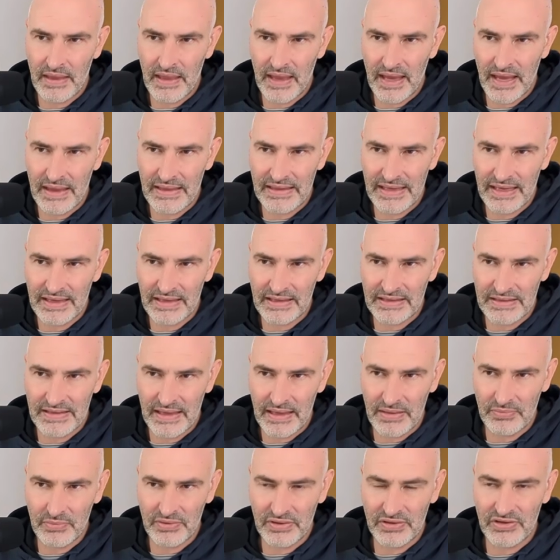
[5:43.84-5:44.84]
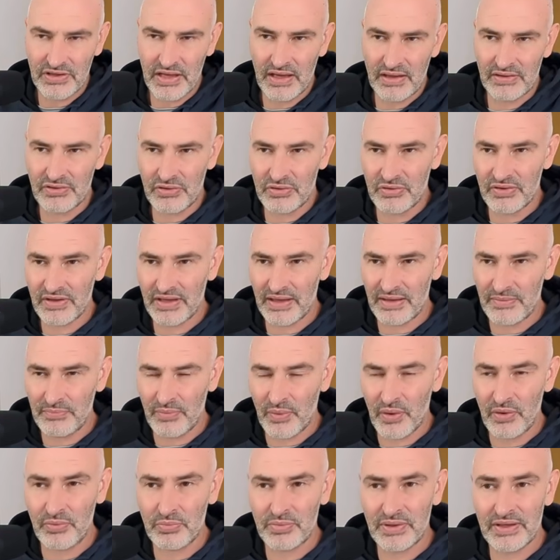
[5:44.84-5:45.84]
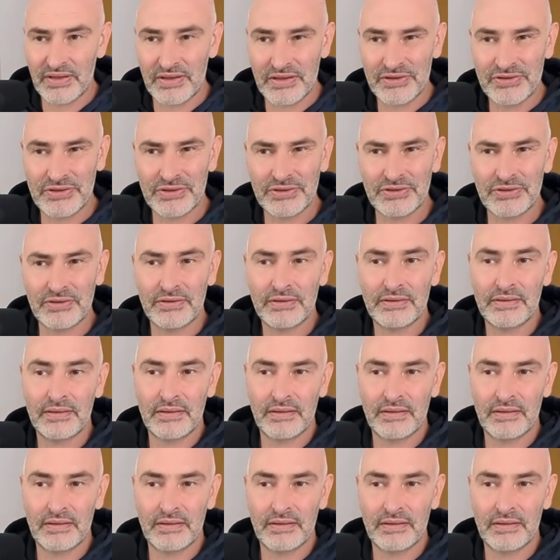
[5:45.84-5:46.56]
I take his knight with check to create pawn weaknesses.